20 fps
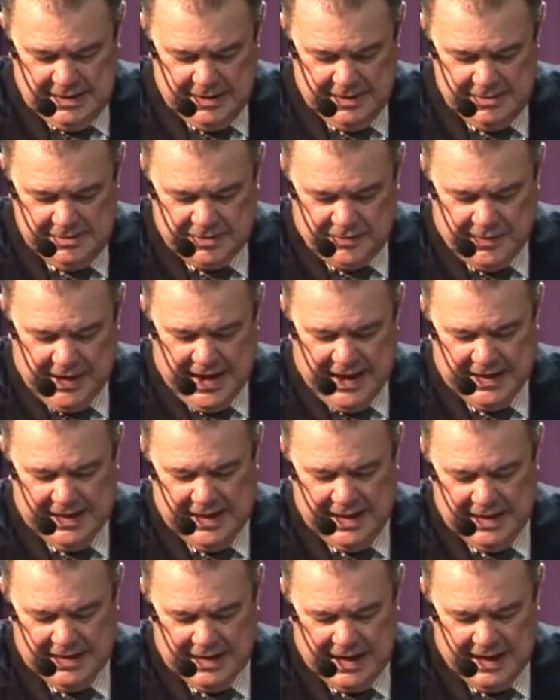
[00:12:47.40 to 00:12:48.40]
whose right
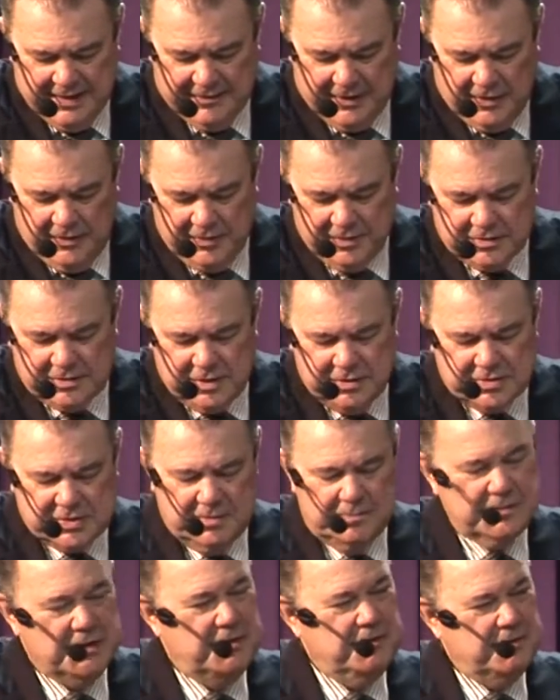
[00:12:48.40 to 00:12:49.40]
hand I have holden, to
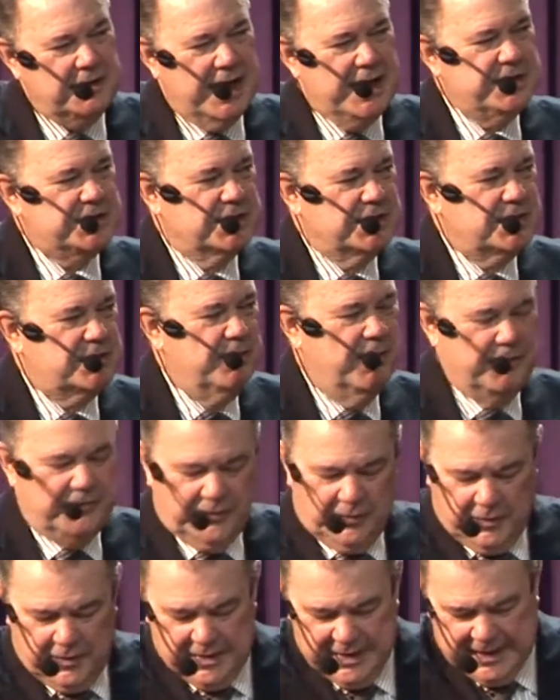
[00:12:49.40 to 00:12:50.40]
subdue nations
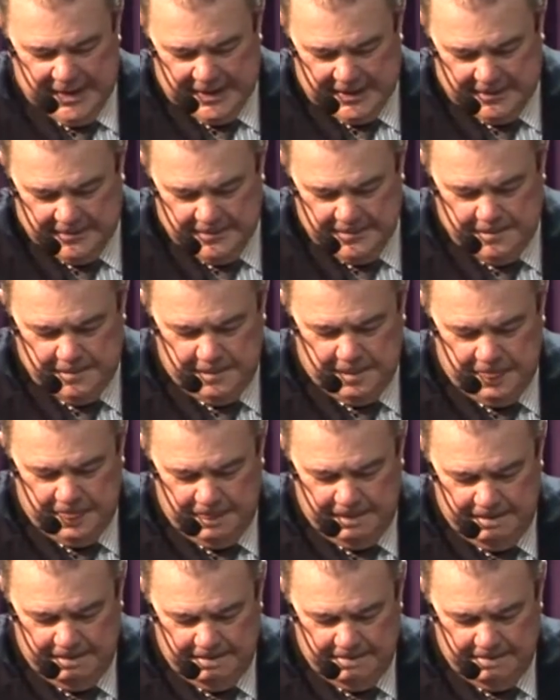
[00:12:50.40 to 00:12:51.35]
before him.